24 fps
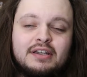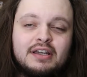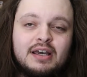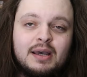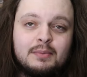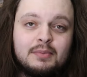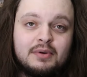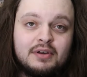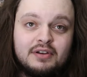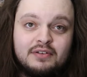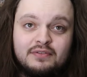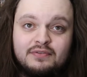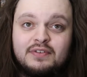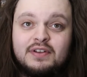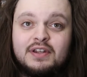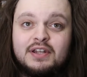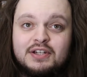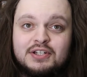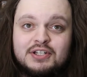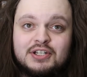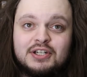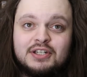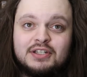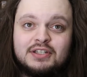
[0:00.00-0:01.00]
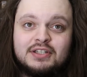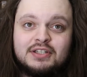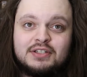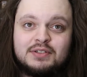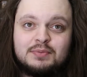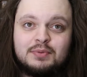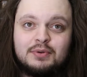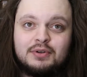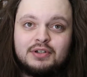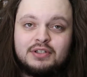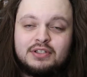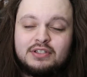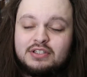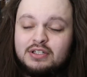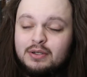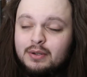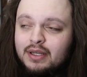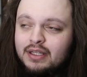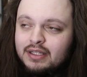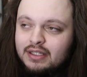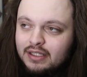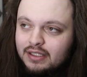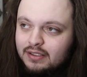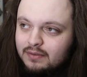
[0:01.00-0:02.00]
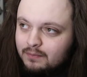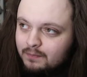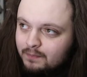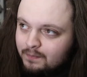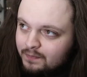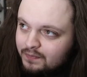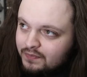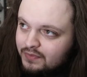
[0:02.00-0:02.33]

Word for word: I'm going to finish it at this point. So I did.